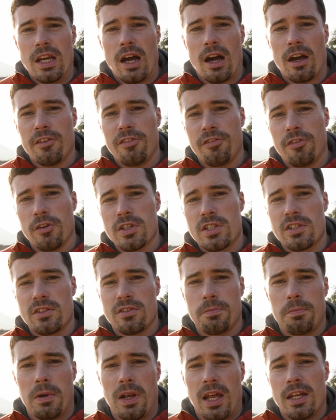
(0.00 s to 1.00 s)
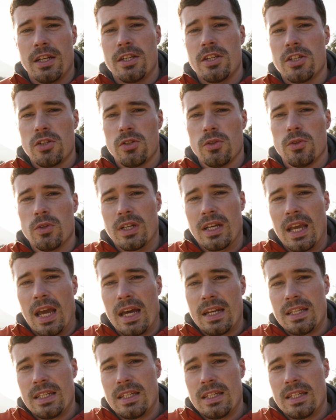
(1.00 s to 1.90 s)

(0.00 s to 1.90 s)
I first planned to get